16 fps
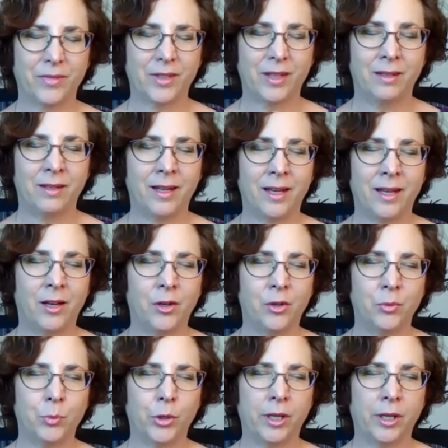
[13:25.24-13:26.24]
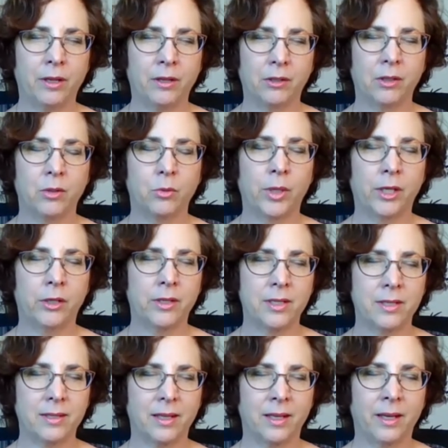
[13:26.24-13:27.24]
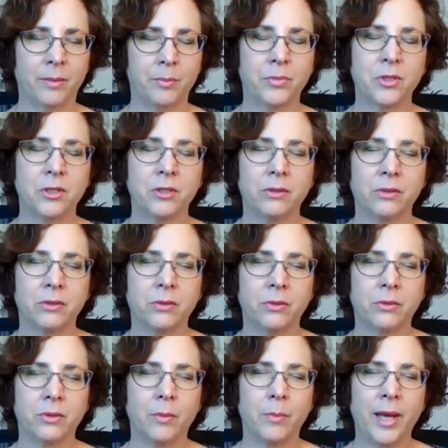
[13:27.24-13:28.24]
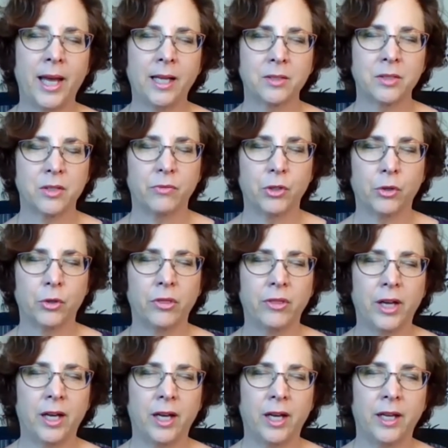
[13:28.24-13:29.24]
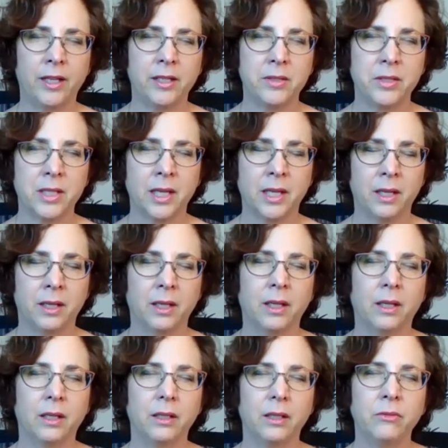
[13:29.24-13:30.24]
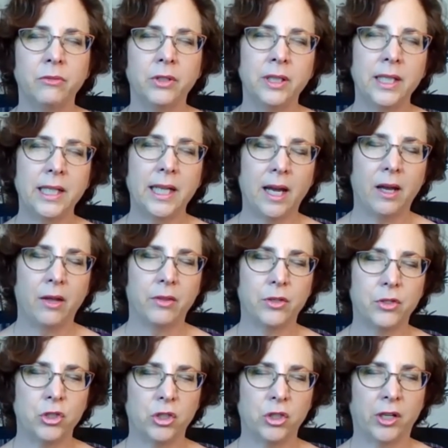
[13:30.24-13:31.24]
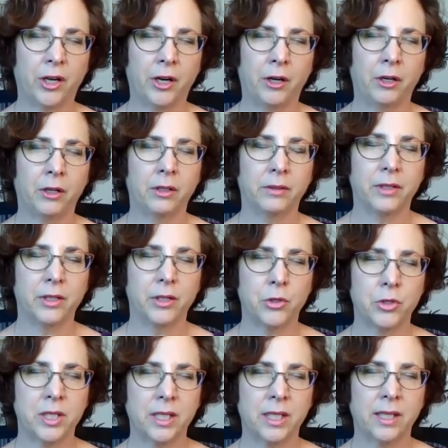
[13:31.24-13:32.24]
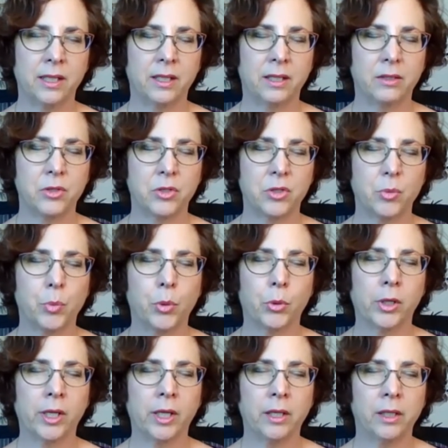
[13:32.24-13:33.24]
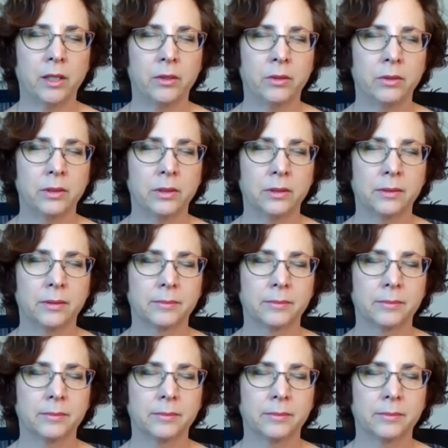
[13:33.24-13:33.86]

And now bringing your awareness up to the backs of your thighs and feeling how the chair that you're sitting in is supporting you.